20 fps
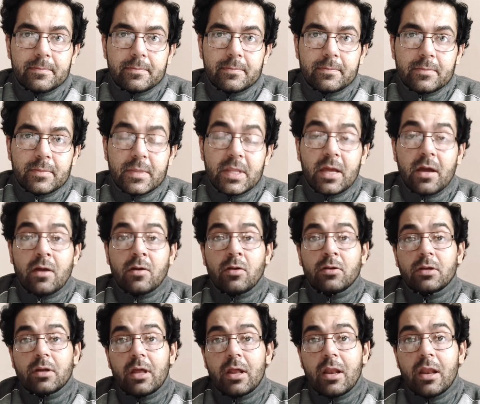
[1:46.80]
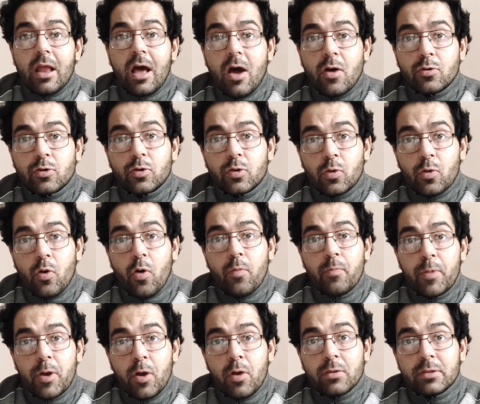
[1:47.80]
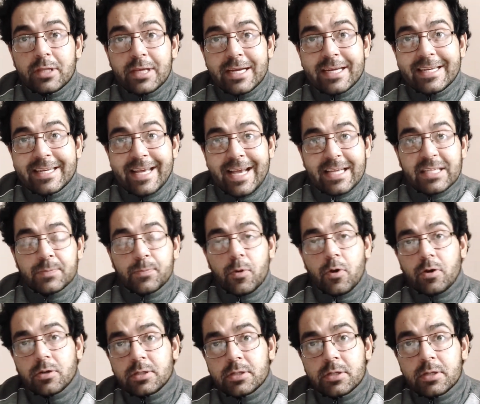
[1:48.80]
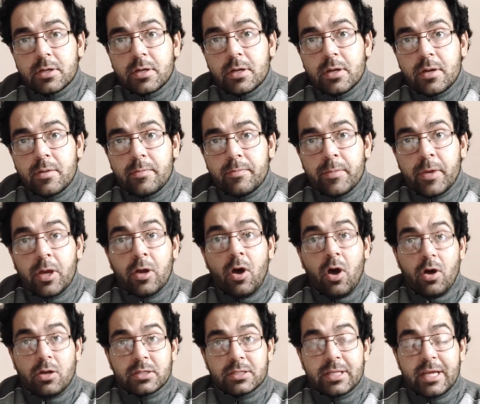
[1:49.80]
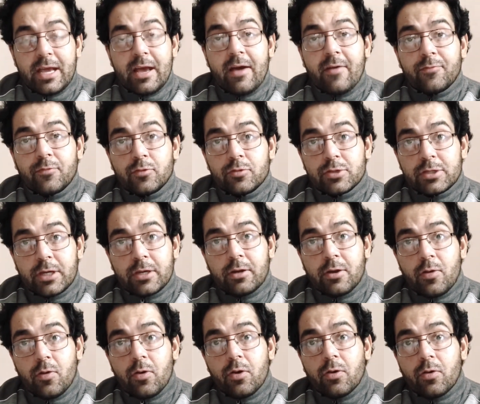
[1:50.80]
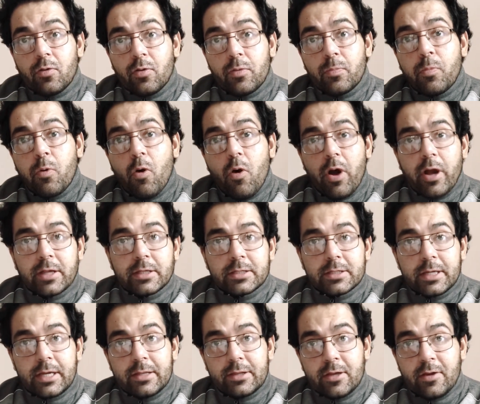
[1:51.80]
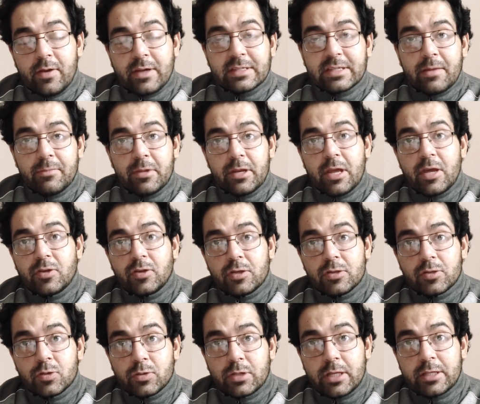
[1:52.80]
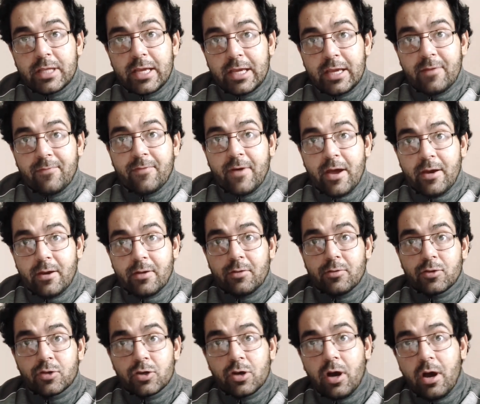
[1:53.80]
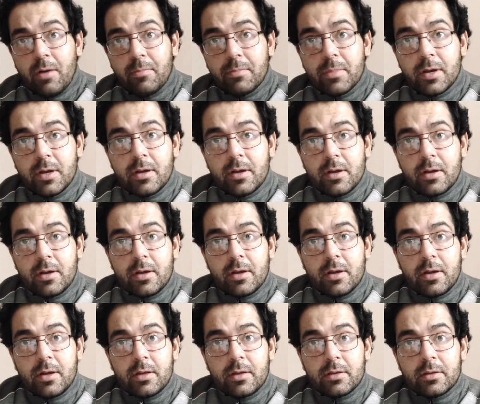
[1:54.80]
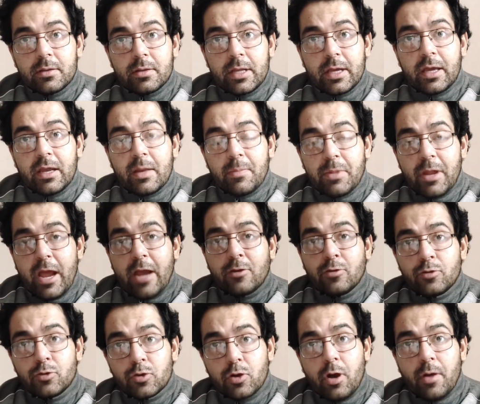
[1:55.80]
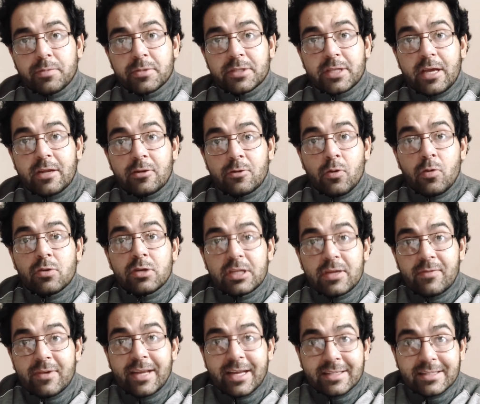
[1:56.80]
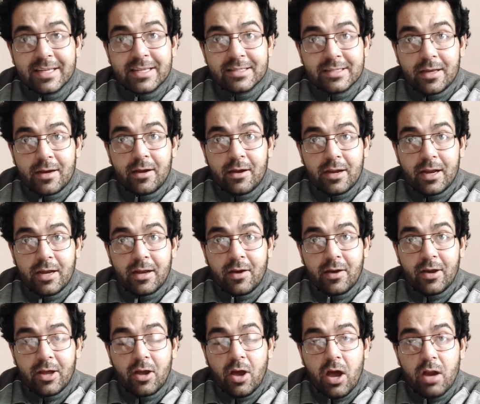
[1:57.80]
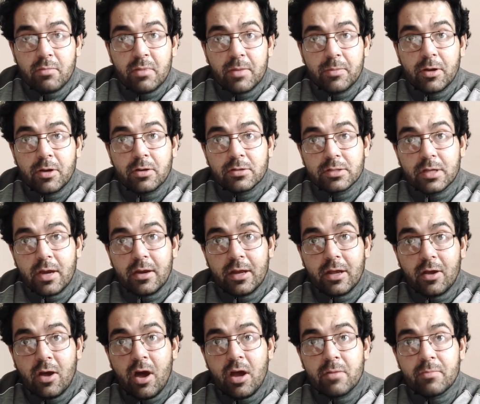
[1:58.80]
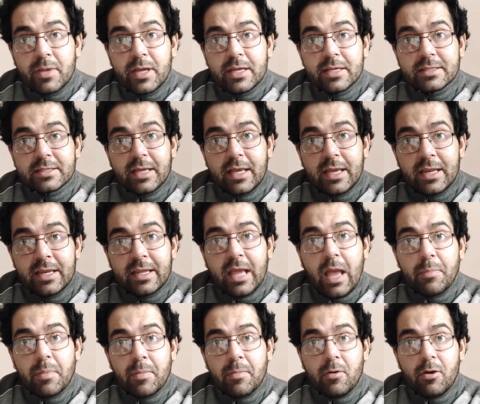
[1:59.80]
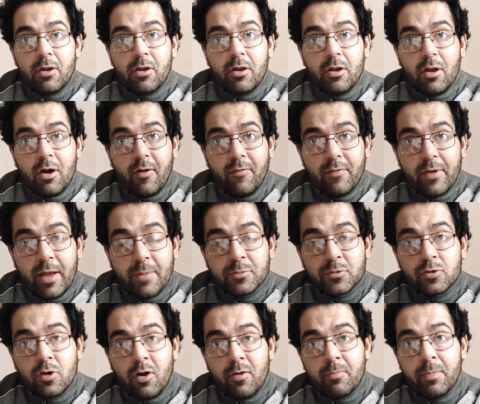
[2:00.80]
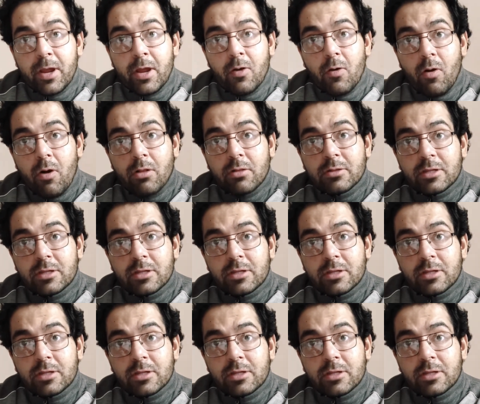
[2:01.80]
They are not allowed to go beyond their textbooks because they have to secure good points in their examination so that they can find a good job. They can apply to jobs that don't even exist in our economy because our economy is incapable of absorbing all the